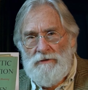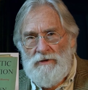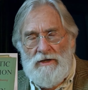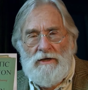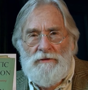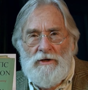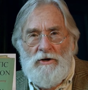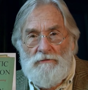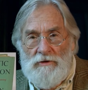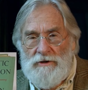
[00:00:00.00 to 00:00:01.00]
thinking a thing
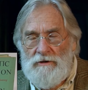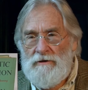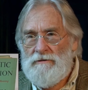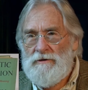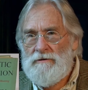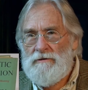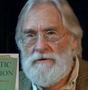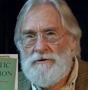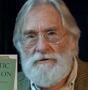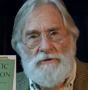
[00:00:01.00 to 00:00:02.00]
over to you, to,
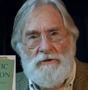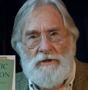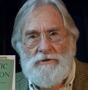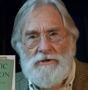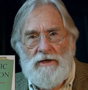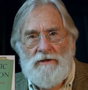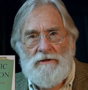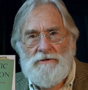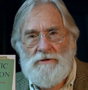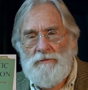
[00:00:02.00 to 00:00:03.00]
to, to understand
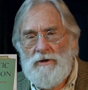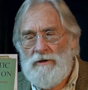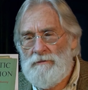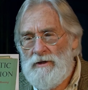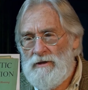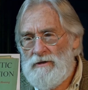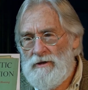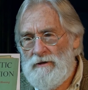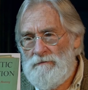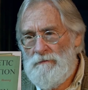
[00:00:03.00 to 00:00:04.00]
it in some way. But
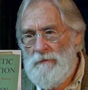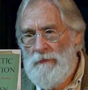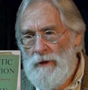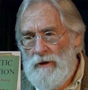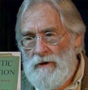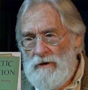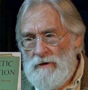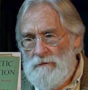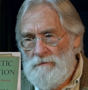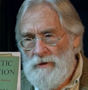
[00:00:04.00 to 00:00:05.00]
um,
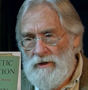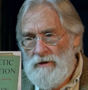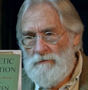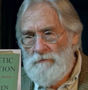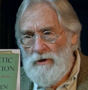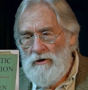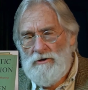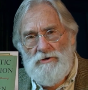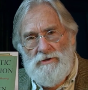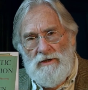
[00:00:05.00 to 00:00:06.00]
but it, but it
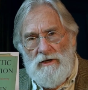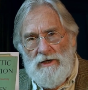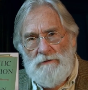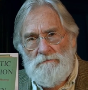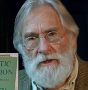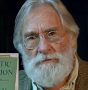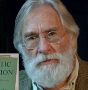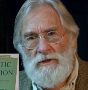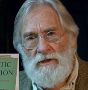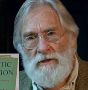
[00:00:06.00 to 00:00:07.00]
also sounded like it must
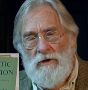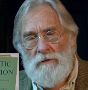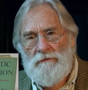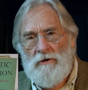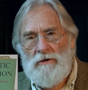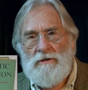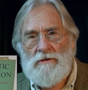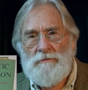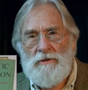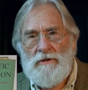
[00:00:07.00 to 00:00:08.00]
be in the realm of a good
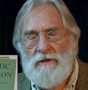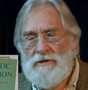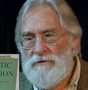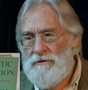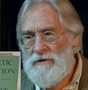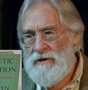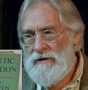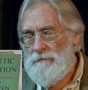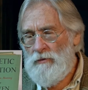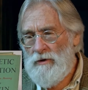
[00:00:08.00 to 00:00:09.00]
discipline and that sort of thing. And
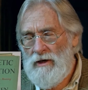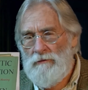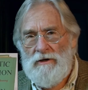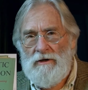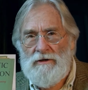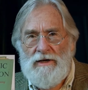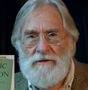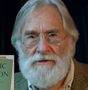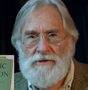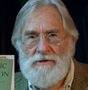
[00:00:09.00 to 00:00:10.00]
at that point, I read all
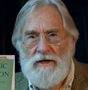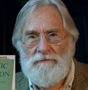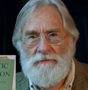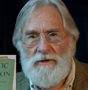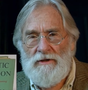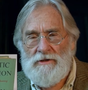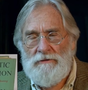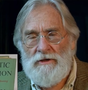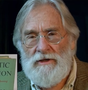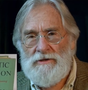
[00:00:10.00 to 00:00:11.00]
kinds of stuff because I
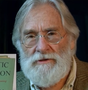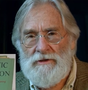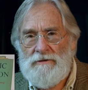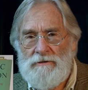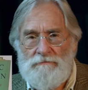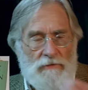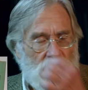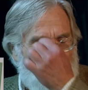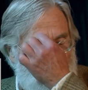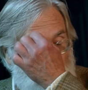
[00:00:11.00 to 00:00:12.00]
realized that,
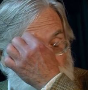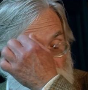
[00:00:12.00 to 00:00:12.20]
and I was